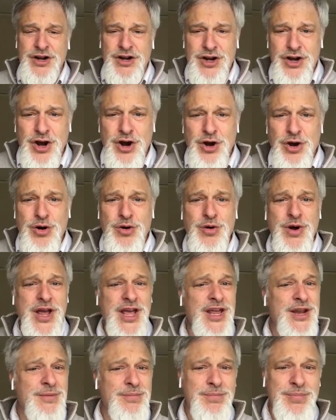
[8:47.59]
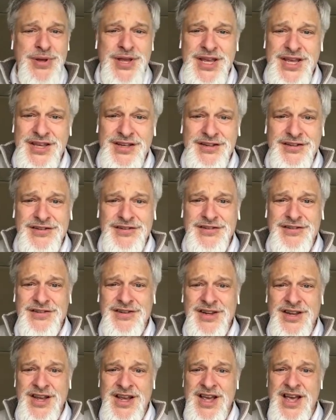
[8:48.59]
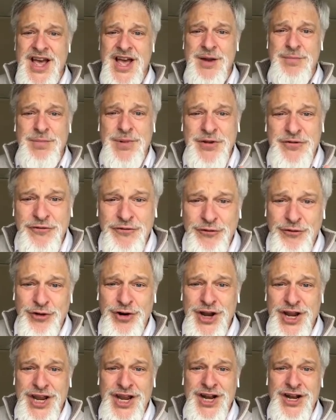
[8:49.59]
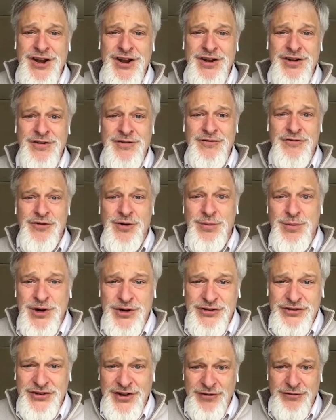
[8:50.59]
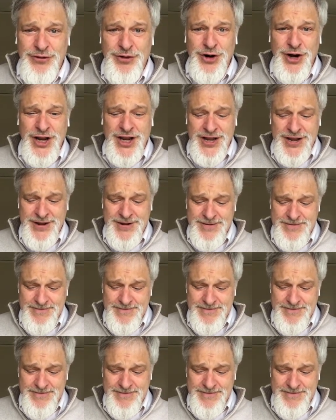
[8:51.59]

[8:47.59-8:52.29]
Go in peace and be freed from your suffering."